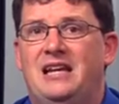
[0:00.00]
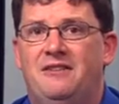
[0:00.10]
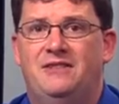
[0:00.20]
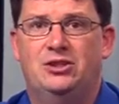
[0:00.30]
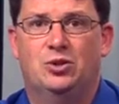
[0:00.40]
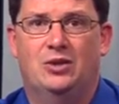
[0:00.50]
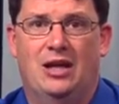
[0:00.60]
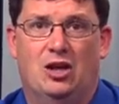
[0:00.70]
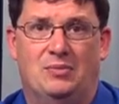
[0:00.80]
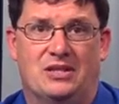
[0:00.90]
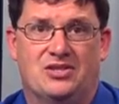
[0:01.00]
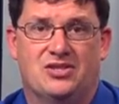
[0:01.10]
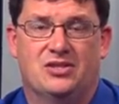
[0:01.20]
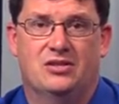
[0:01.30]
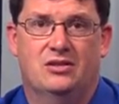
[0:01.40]
individual
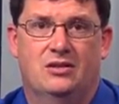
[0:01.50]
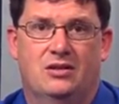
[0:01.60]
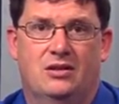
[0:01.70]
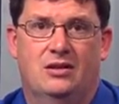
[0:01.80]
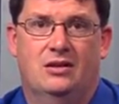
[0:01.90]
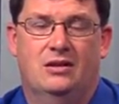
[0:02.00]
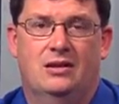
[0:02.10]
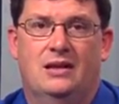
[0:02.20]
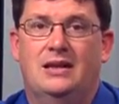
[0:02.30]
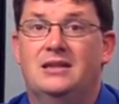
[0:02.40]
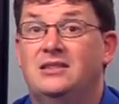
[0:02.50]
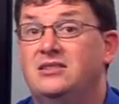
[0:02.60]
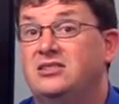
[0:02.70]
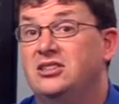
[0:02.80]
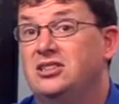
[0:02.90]
elements.
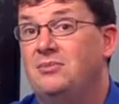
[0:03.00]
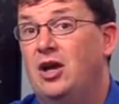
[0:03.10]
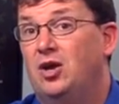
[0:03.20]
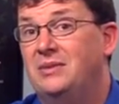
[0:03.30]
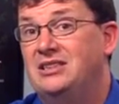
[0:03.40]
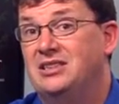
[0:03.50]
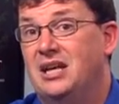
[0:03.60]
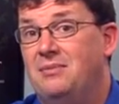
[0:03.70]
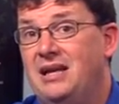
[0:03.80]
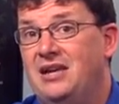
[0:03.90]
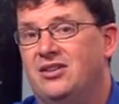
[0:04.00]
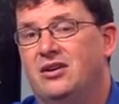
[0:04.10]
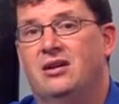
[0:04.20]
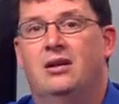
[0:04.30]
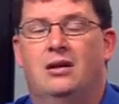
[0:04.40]
System elements can be
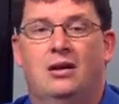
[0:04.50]
either